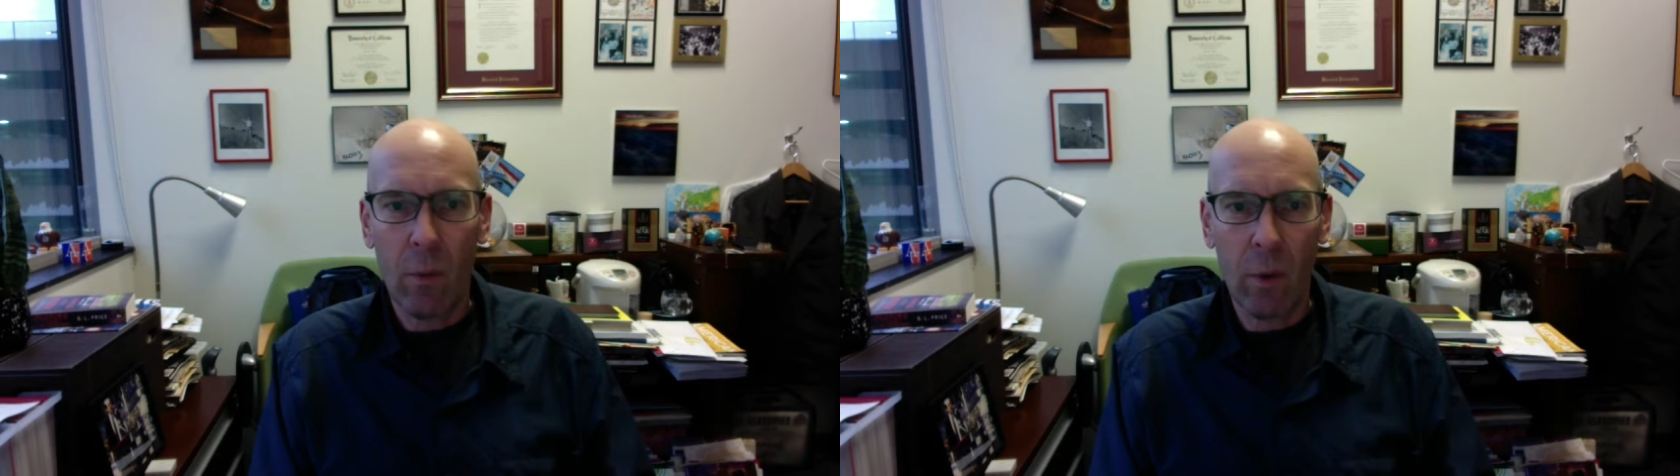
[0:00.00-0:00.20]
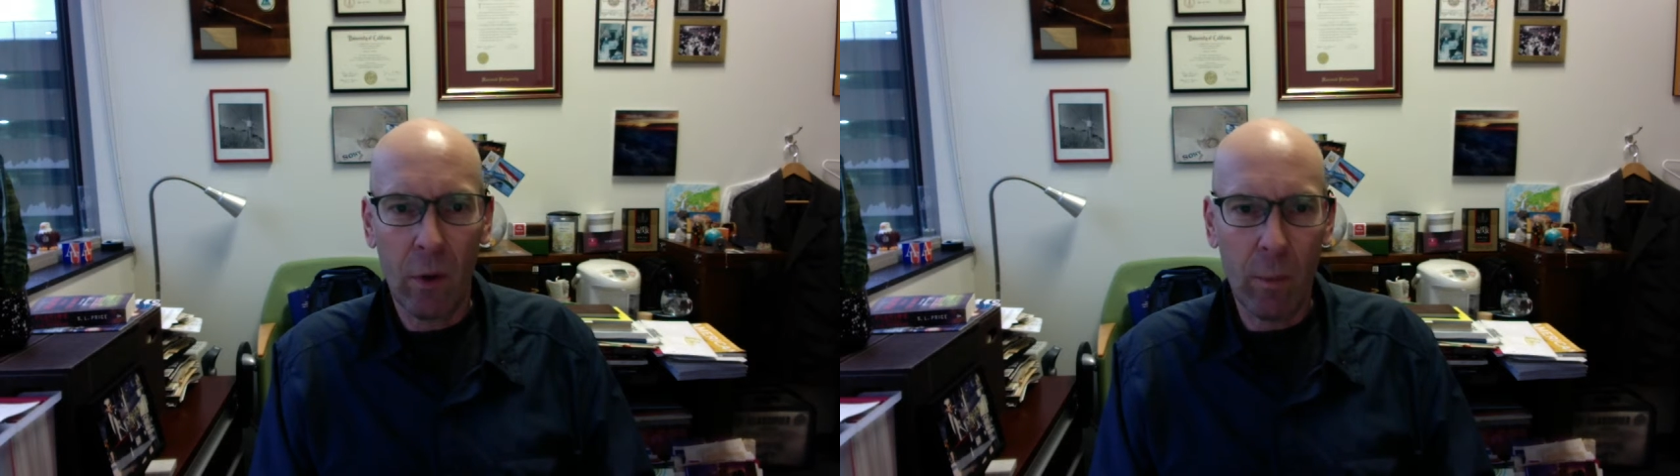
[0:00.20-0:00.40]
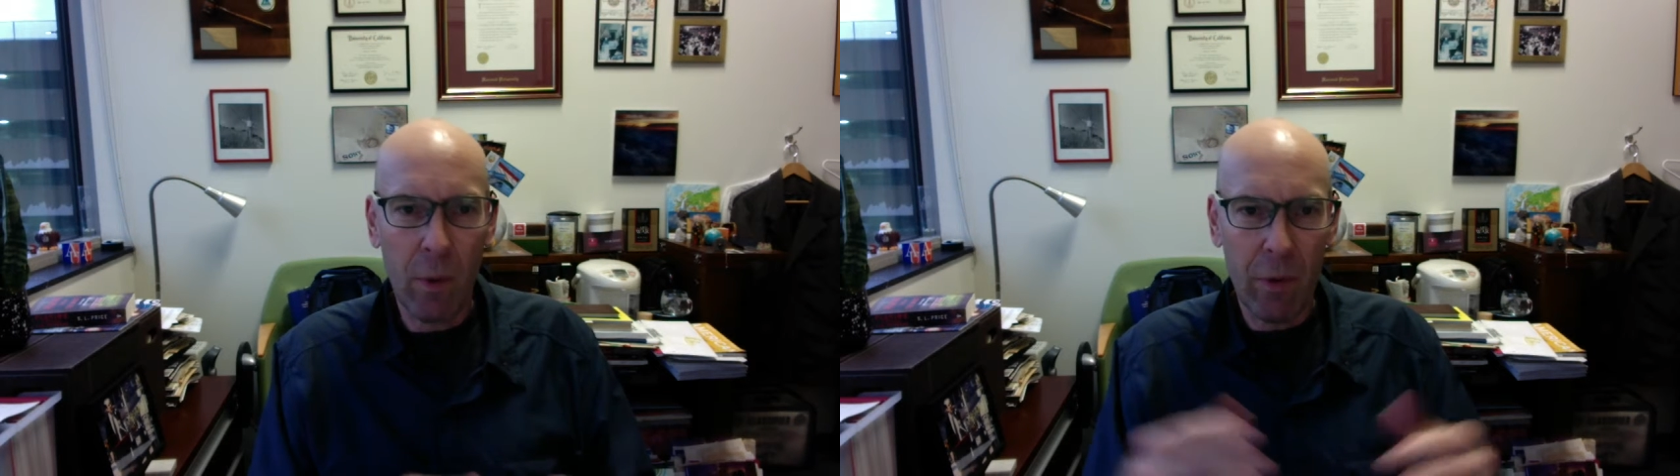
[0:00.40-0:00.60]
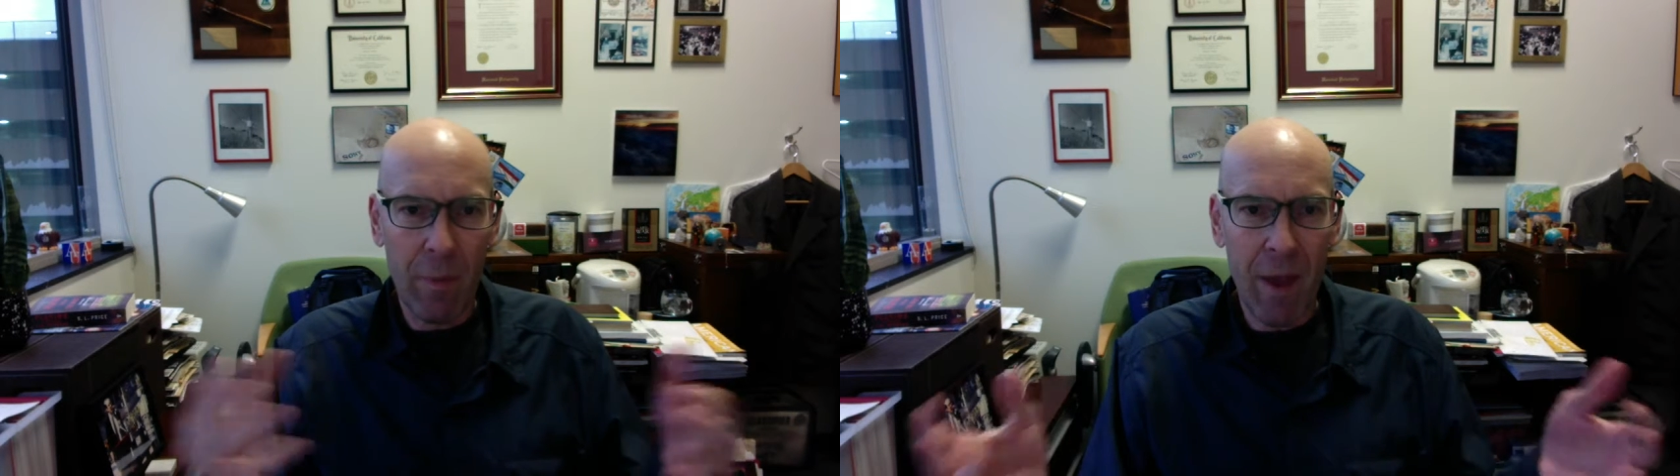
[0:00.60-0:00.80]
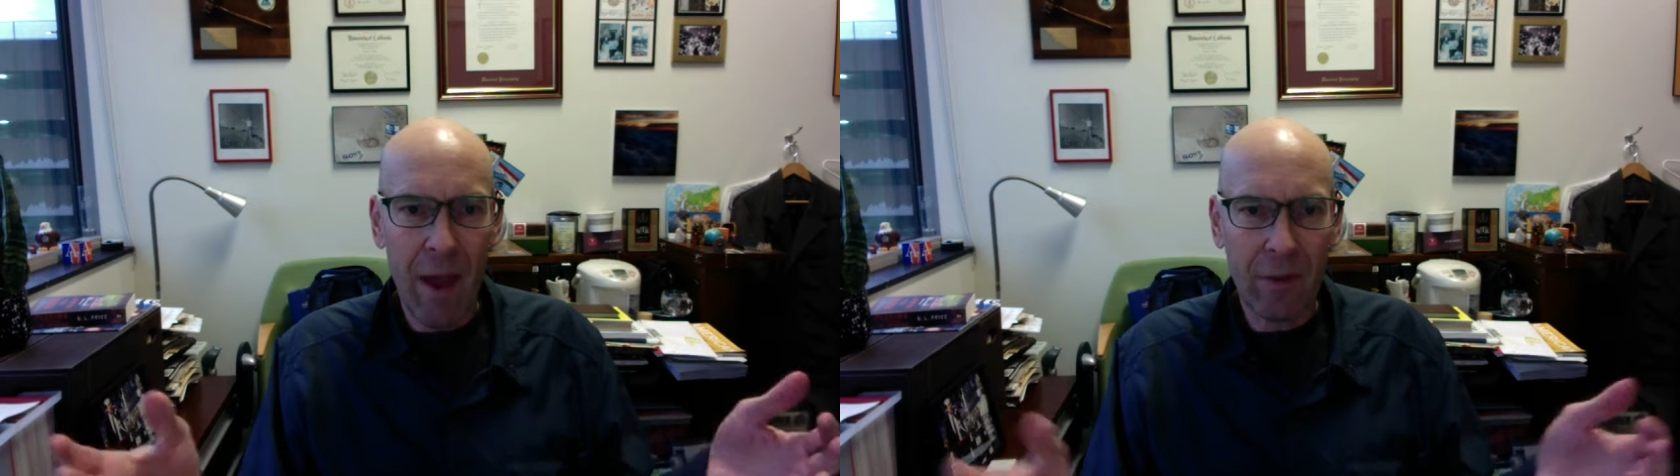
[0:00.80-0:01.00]
When I spoke with
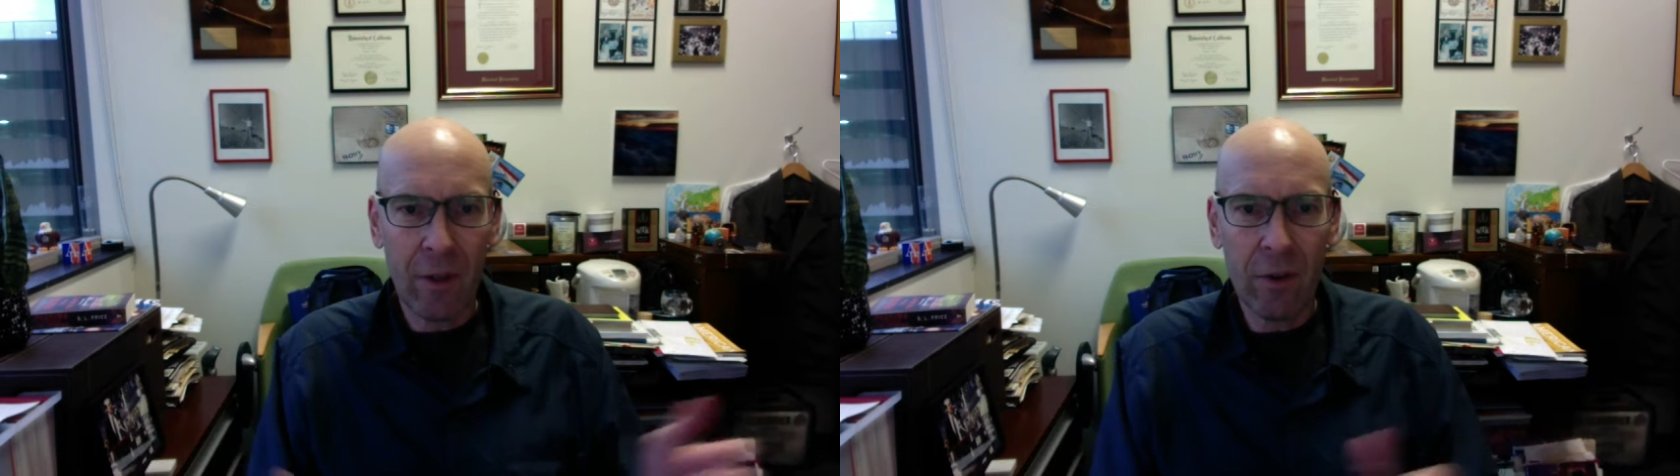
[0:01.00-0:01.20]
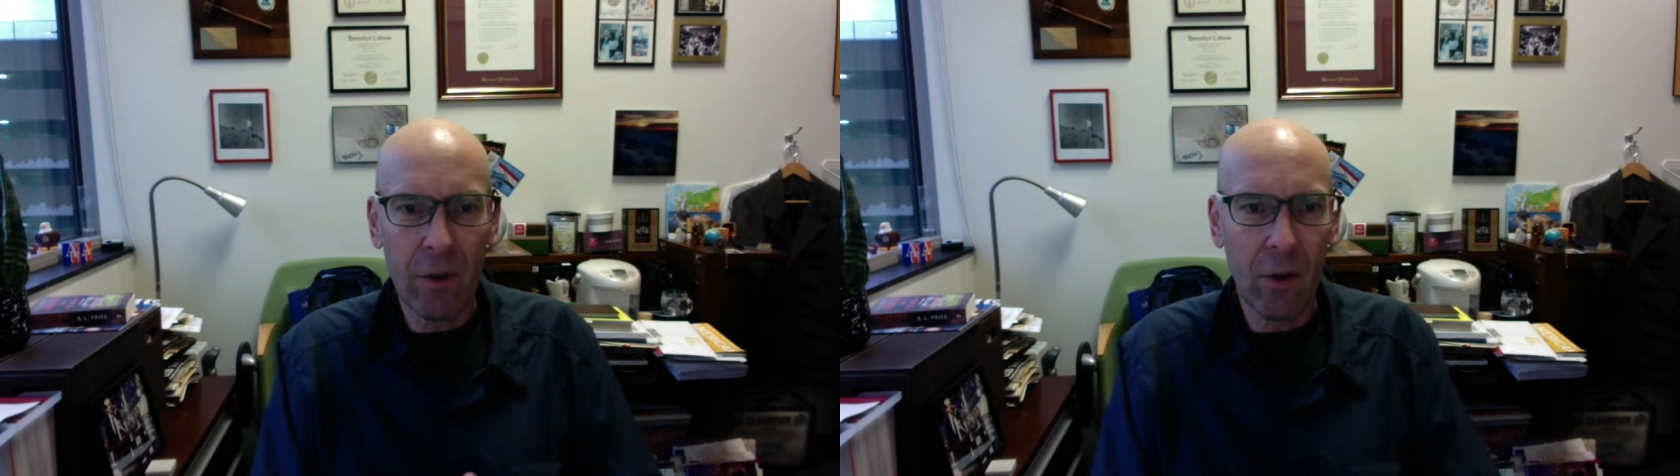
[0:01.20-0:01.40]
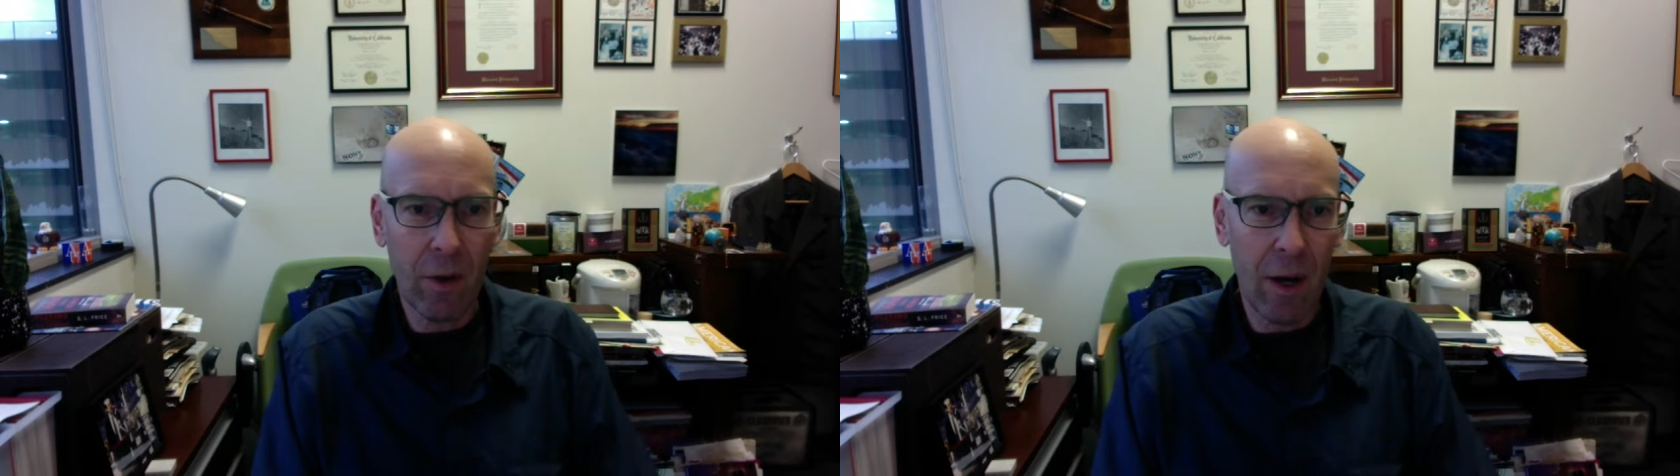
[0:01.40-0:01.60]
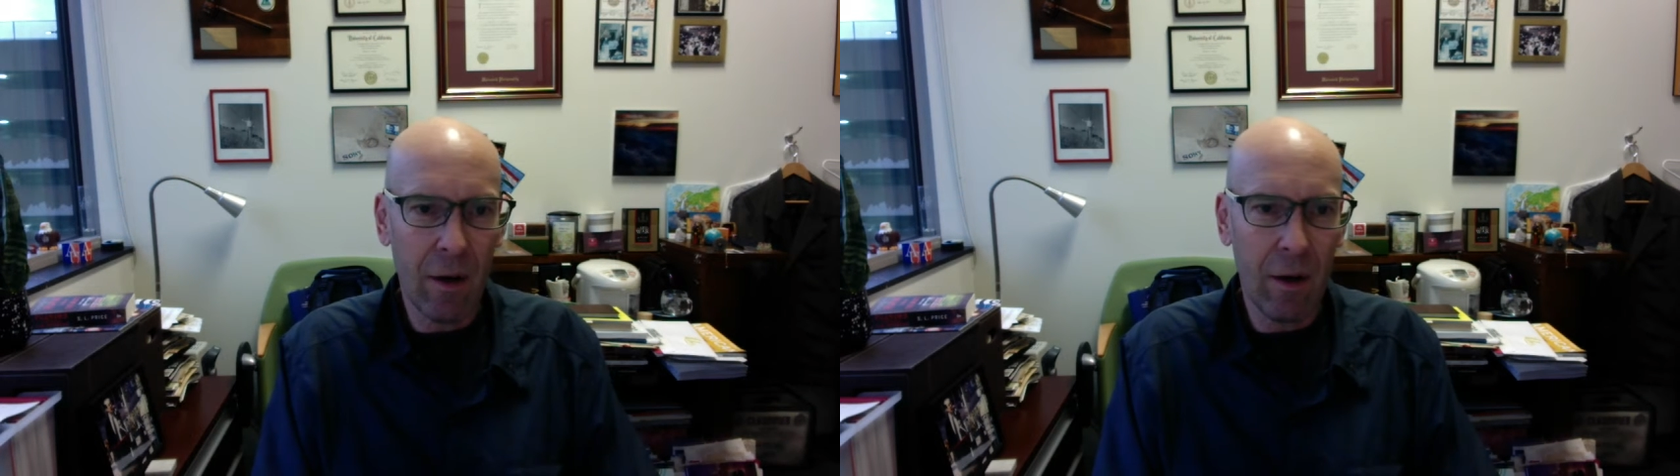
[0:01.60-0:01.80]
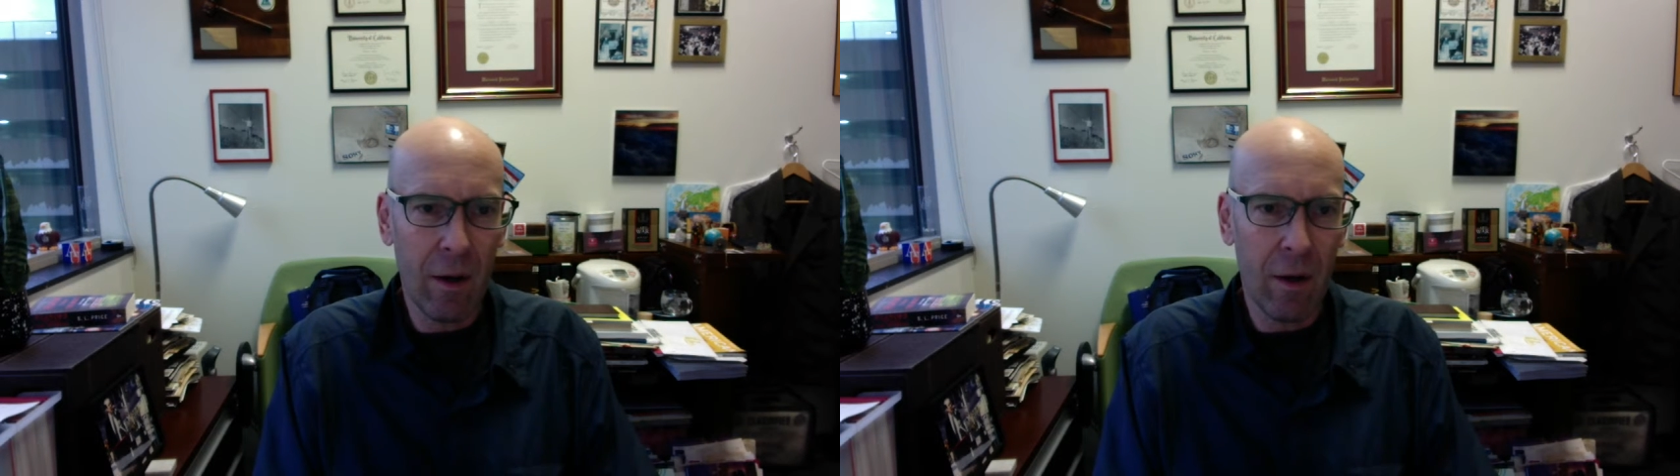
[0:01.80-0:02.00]
them, they asked, is it okay